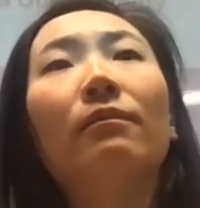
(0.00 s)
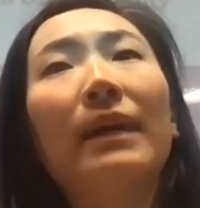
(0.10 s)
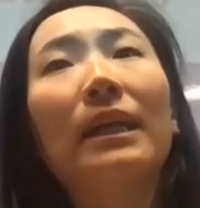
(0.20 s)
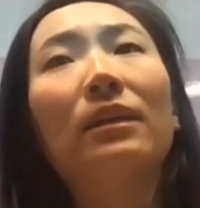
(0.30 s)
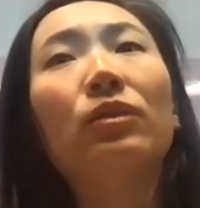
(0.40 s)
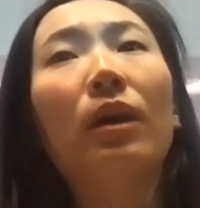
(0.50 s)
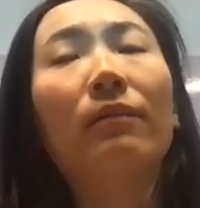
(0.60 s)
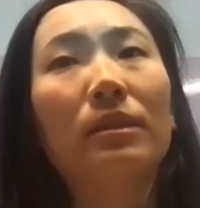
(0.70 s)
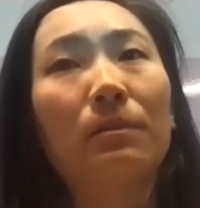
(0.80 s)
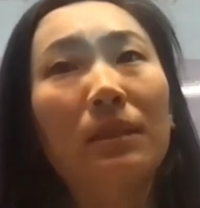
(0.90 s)
value
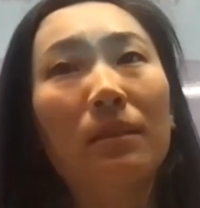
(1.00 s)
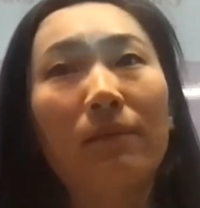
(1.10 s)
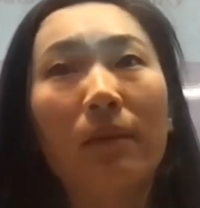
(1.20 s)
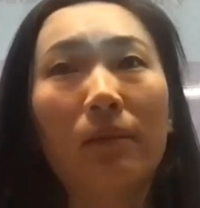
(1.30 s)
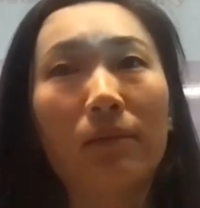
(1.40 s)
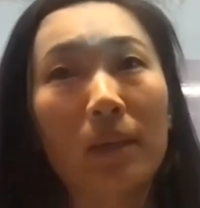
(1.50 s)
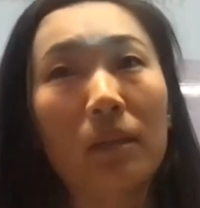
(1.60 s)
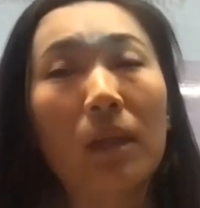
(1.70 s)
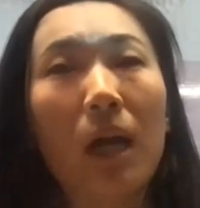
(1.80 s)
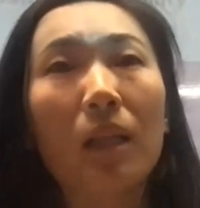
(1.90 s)
of a
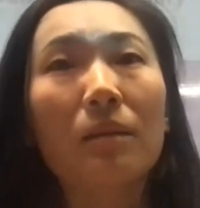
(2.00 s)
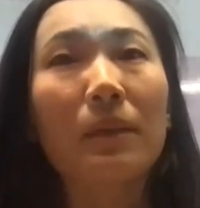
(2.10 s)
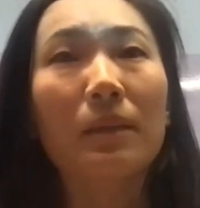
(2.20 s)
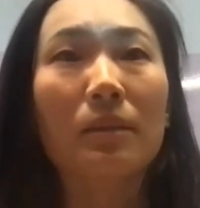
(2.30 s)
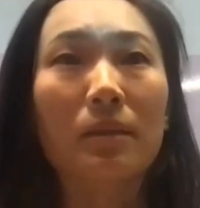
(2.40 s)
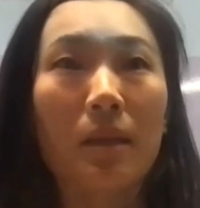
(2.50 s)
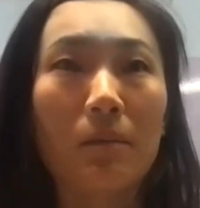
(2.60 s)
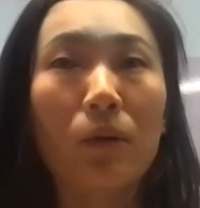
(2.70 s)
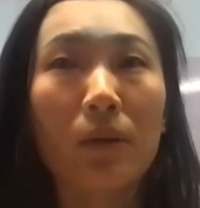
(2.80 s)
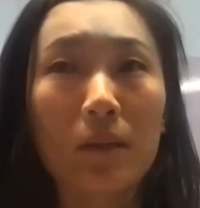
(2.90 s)
specific column in this
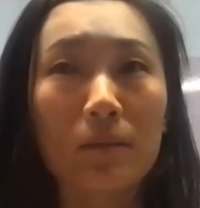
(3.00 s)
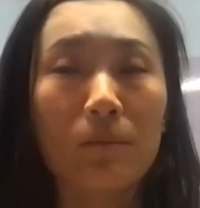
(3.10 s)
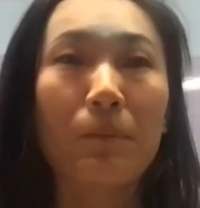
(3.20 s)
table is